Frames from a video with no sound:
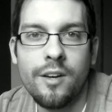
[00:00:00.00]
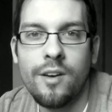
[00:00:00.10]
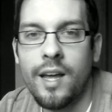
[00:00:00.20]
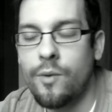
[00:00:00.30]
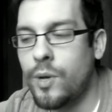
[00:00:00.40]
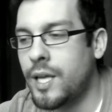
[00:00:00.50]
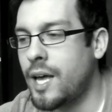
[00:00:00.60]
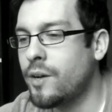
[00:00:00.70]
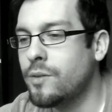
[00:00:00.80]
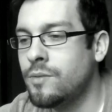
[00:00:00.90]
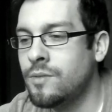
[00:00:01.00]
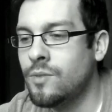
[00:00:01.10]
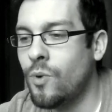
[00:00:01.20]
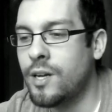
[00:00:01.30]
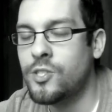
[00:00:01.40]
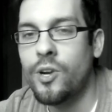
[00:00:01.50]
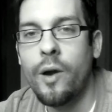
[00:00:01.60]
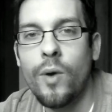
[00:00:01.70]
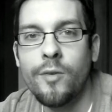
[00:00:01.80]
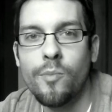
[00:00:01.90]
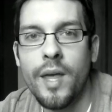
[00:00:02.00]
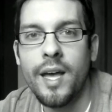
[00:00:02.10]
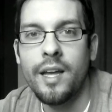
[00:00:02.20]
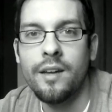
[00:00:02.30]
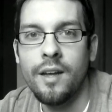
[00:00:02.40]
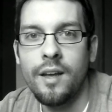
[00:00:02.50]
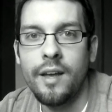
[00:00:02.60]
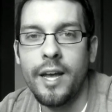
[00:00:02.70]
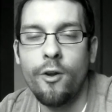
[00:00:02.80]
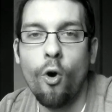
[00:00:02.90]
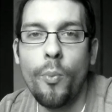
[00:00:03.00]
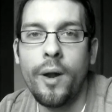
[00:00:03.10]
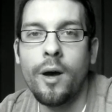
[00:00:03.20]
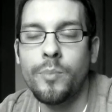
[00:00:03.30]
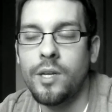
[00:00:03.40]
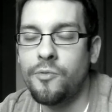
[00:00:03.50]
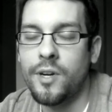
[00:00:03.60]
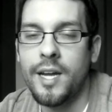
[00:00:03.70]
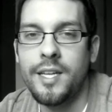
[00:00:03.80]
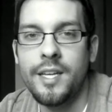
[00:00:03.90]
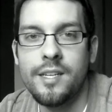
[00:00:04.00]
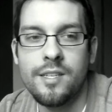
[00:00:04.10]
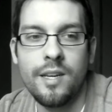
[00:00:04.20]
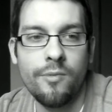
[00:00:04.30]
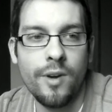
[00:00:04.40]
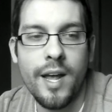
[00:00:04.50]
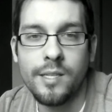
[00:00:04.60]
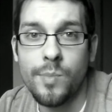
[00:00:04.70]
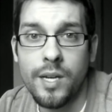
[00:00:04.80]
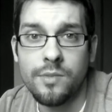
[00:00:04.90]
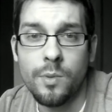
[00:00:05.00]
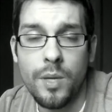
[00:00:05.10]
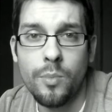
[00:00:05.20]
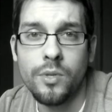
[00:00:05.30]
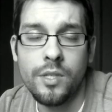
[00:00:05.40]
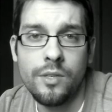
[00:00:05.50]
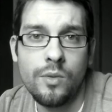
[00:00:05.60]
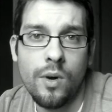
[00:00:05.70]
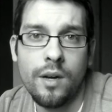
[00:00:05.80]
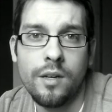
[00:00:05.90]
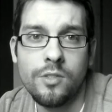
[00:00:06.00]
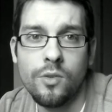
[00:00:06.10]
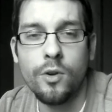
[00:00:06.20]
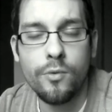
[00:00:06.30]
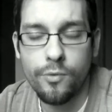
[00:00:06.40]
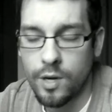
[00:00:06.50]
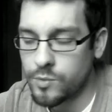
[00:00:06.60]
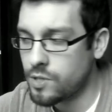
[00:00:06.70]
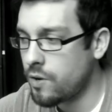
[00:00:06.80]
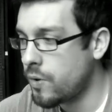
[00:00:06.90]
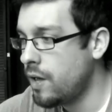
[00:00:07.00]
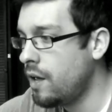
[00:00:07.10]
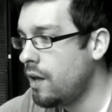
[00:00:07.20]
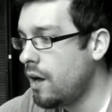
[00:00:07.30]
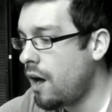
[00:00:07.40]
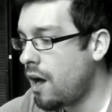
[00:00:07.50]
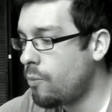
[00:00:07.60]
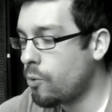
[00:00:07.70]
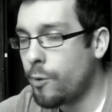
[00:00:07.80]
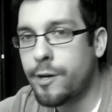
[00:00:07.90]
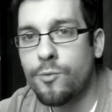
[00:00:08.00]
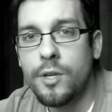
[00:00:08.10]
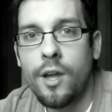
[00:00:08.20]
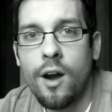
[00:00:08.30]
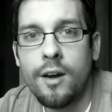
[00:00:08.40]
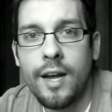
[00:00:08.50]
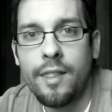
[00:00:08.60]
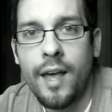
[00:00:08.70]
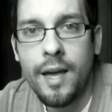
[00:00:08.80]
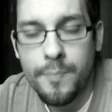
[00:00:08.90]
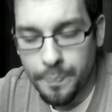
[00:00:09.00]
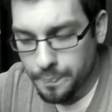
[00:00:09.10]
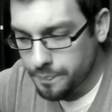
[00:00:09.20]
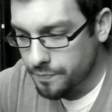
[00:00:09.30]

the internet, and we kind of want to stray away from that and open up different ideas and different aspects for people to learn from. So we're working really hard on that.